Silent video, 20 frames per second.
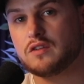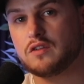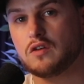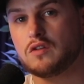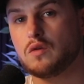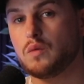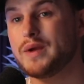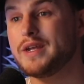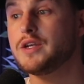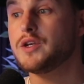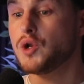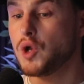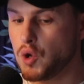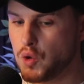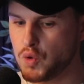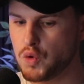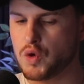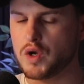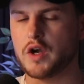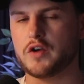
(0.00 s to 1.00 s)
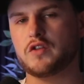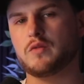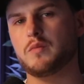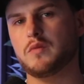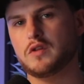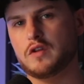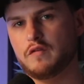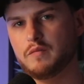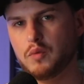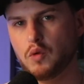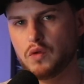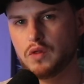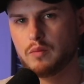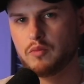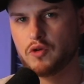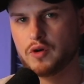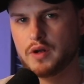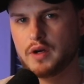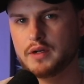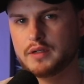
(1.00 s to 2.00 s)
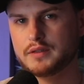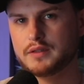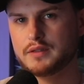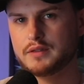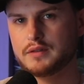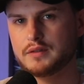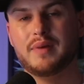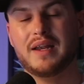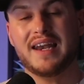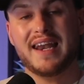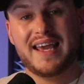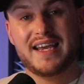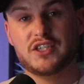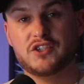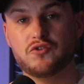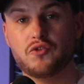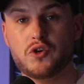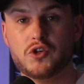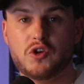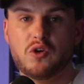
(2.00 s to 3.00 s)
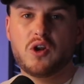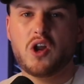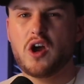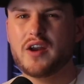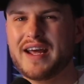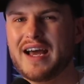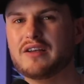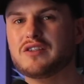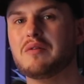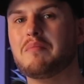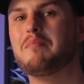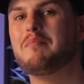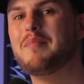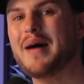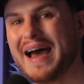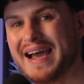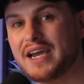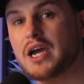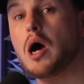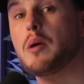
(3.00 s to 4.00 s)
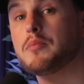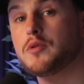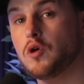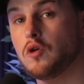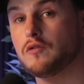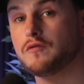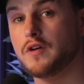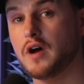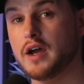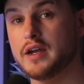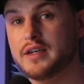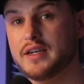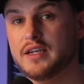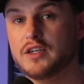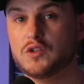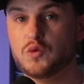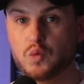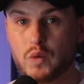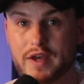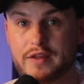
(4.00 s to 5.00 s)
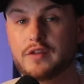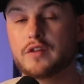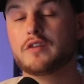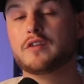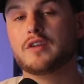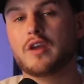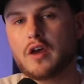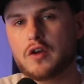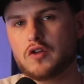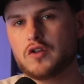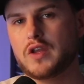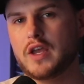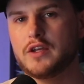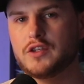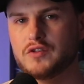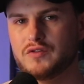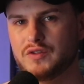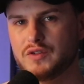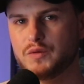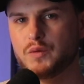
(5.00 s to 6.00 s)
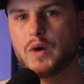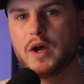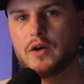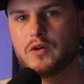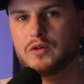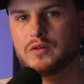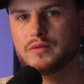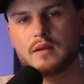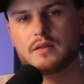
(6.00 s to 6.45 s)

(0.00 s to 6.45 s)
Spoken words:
so that we know customers have bought the products. But later on, you'll learn how to back up your findings with search data as well.